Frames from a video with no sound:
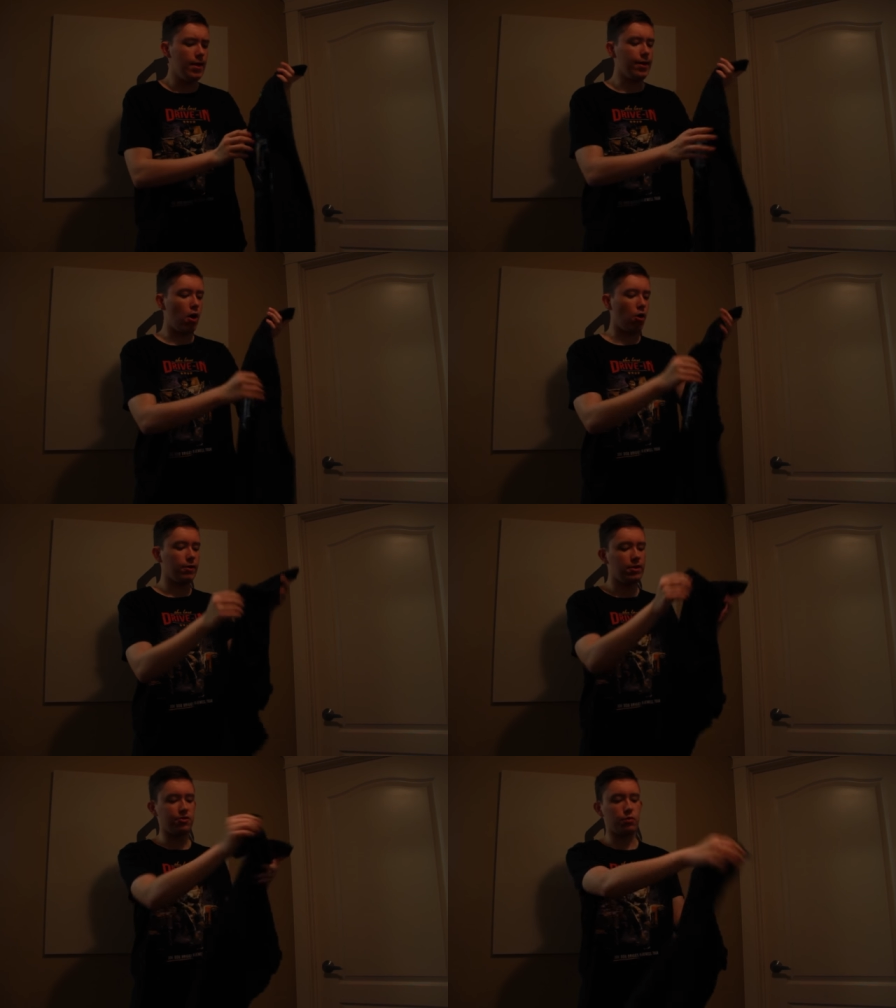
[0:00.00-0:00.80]
the
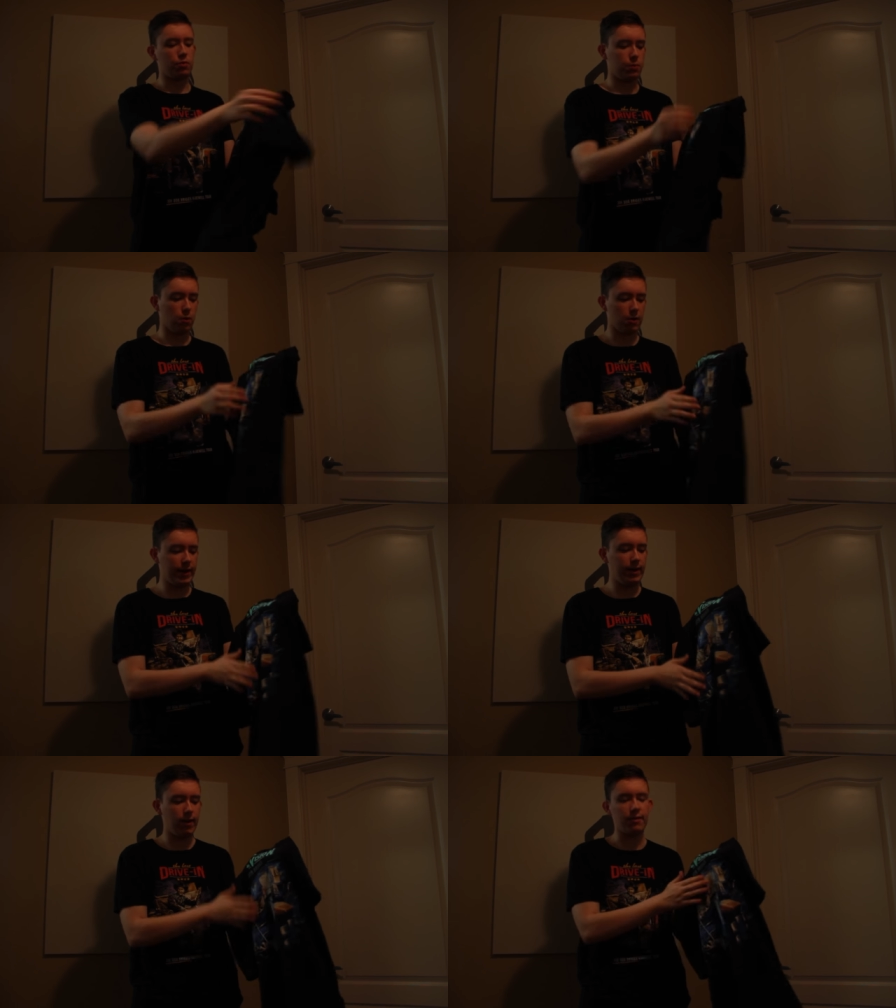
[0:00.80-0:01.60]
artist was
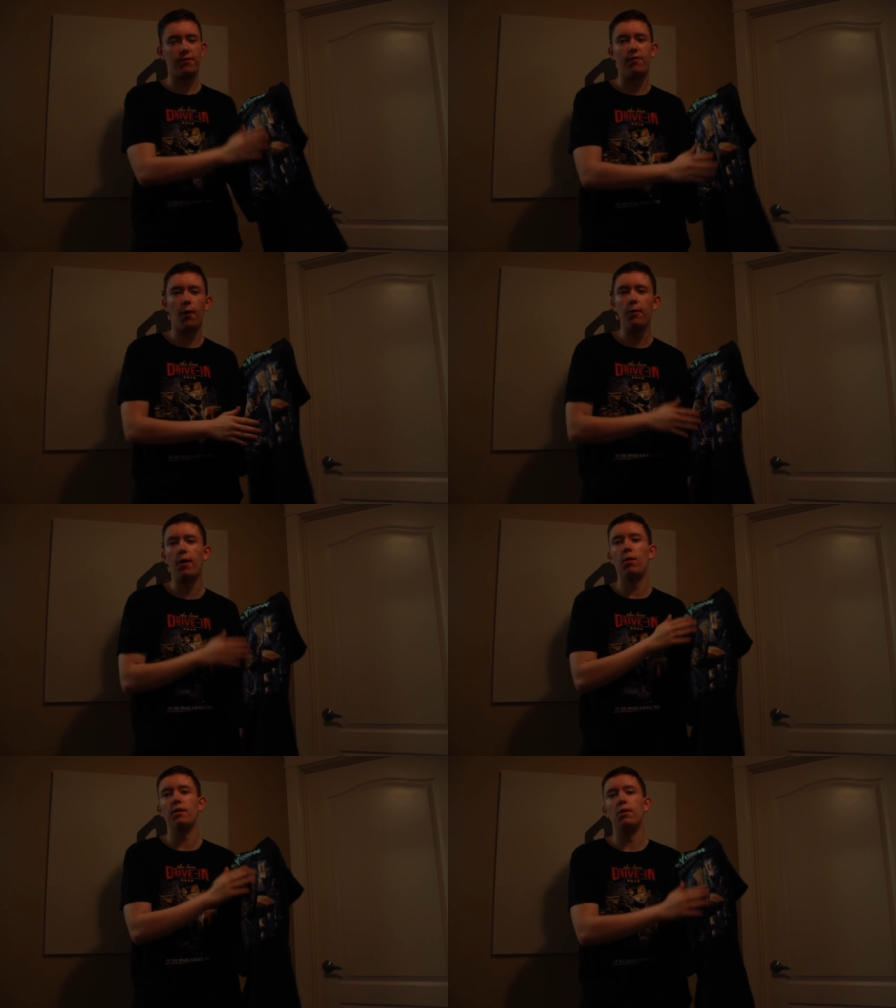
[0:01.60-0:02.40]
working on the
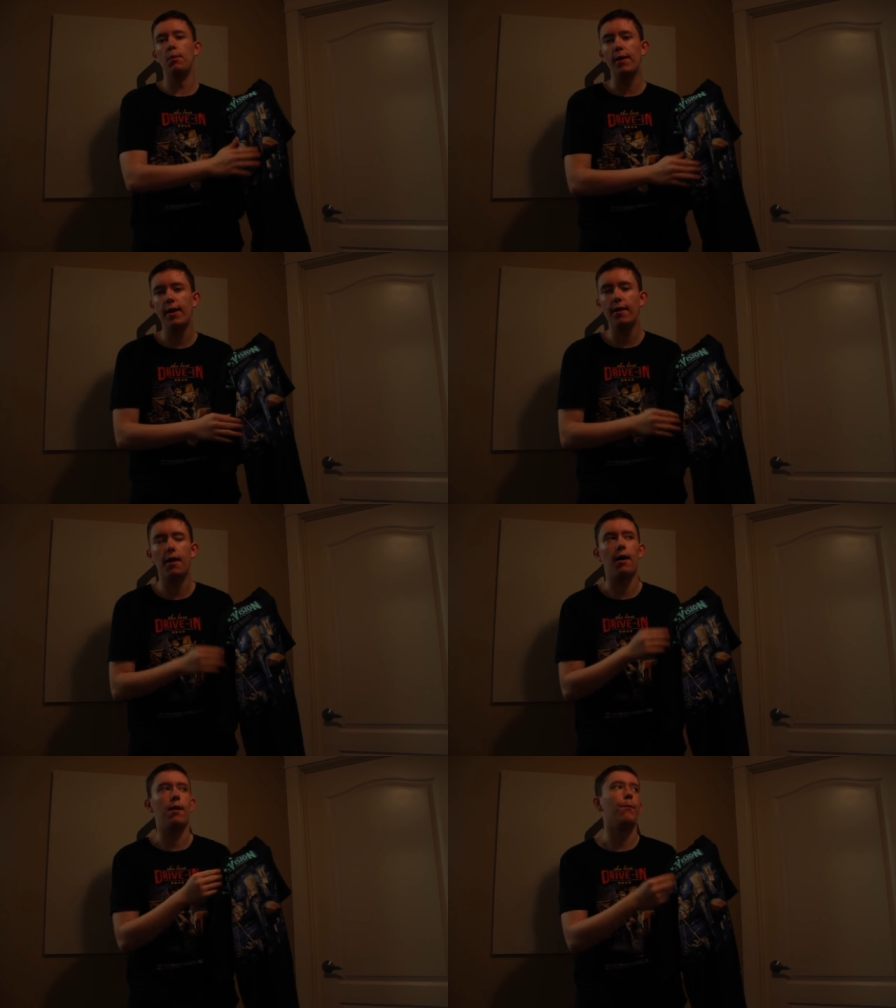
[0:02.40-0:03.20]
photo a little bit
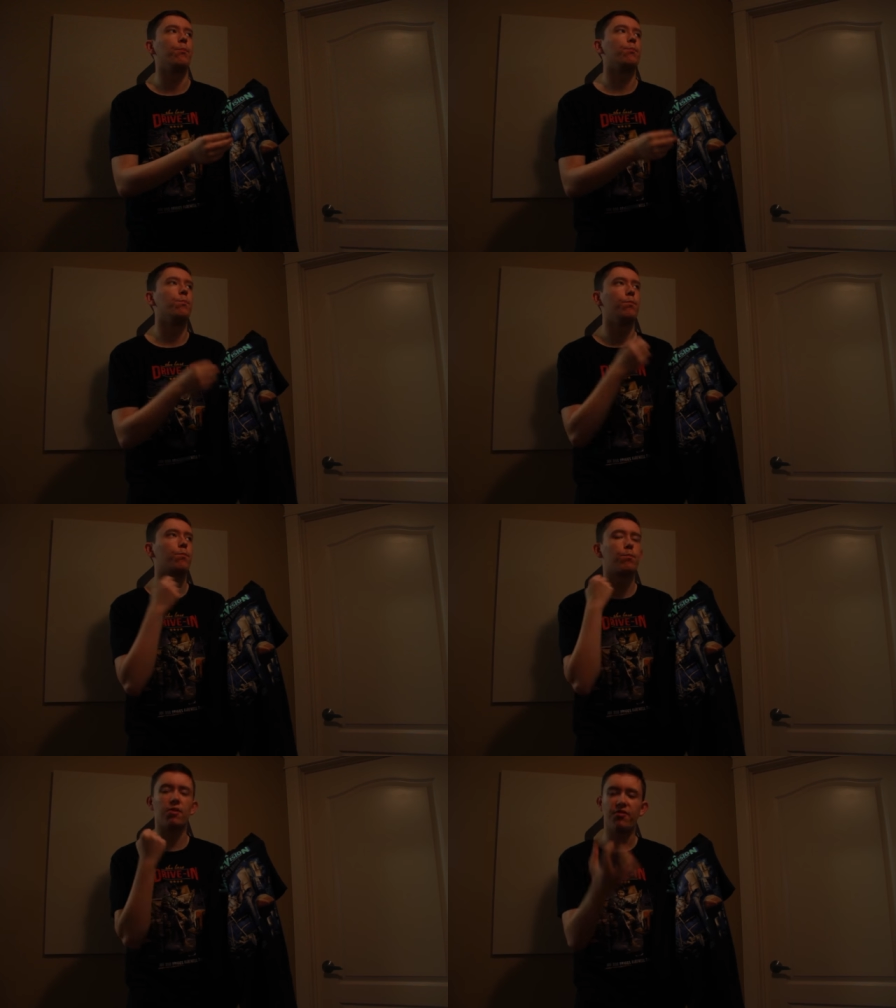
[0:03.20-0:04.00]

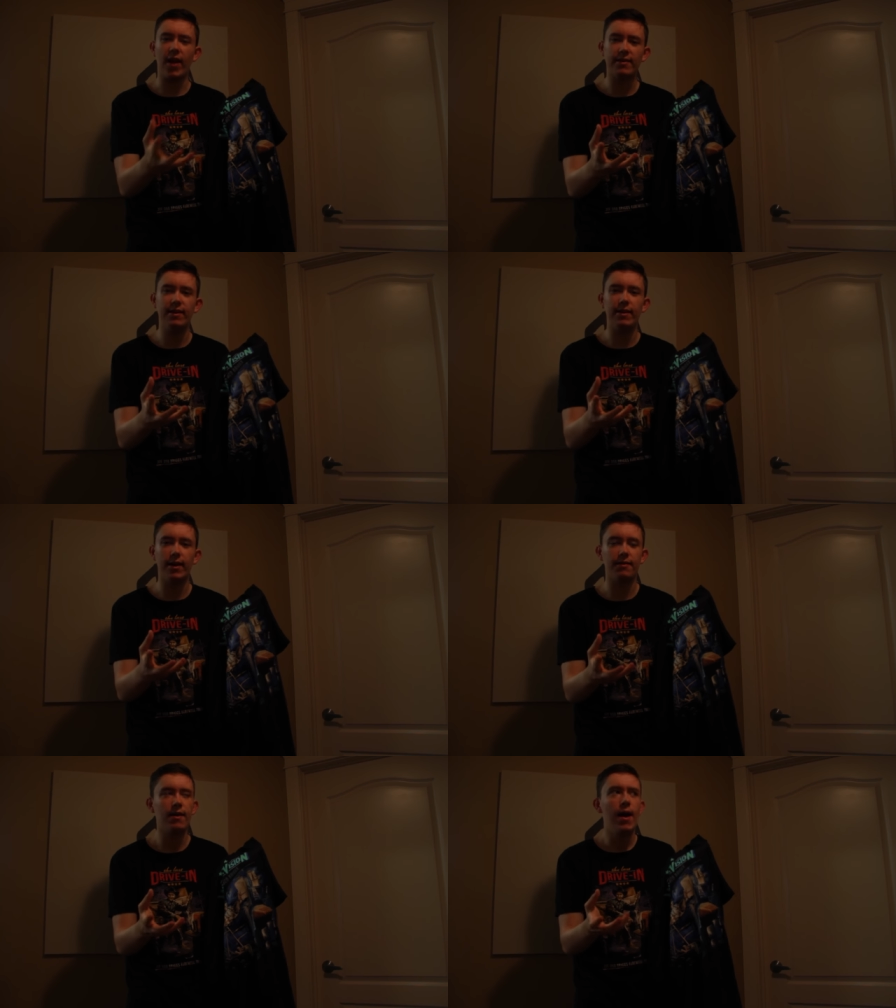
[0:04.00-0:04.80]
um, perfecting
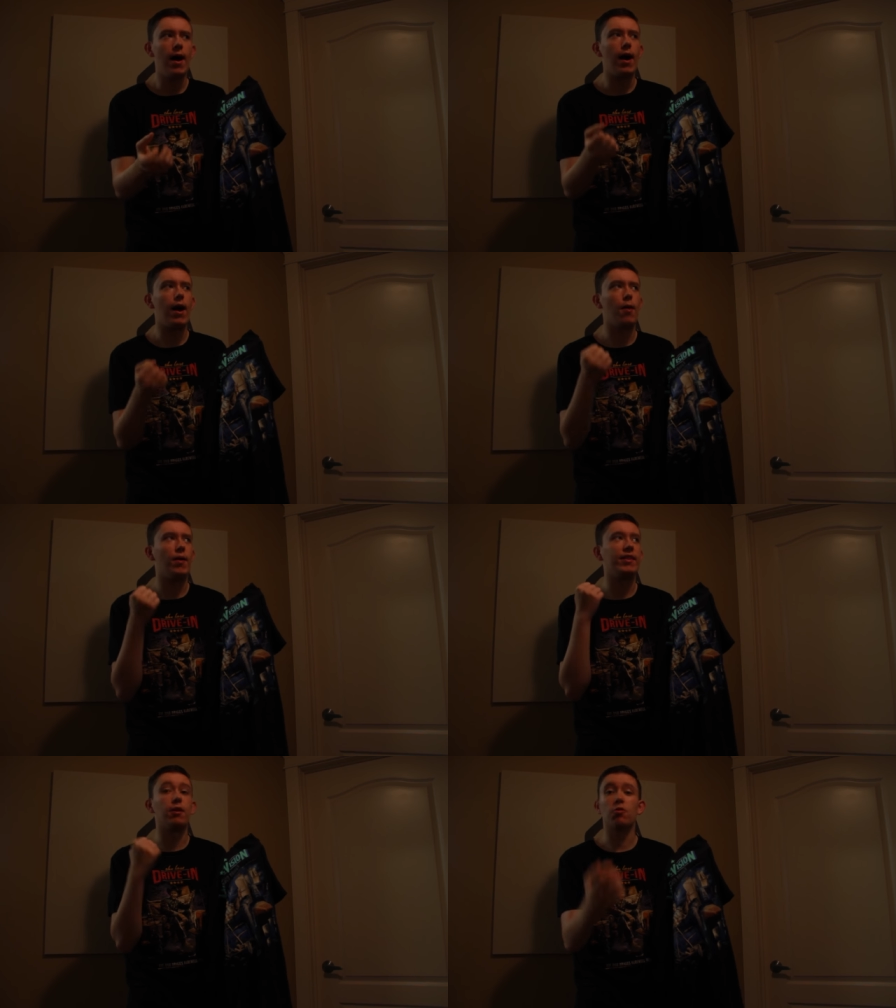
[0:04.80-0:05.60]
it um,
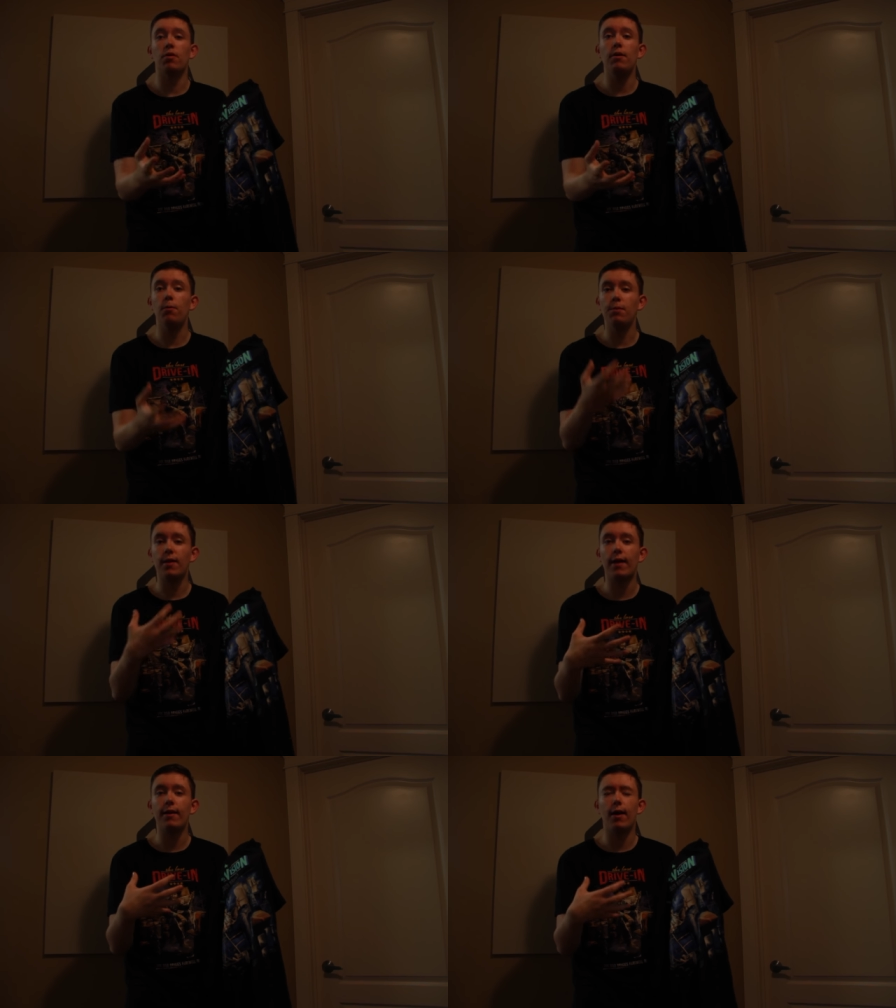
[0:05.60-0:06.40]
and they were,
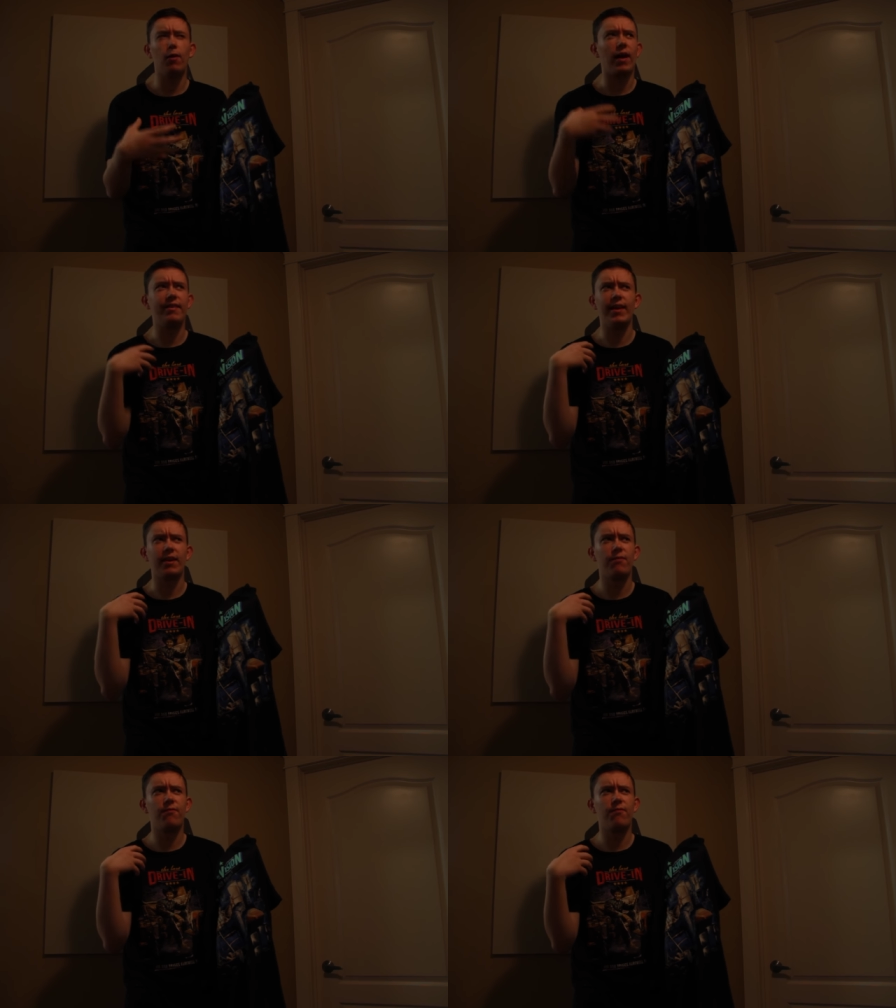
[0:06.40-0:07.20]
let it out i think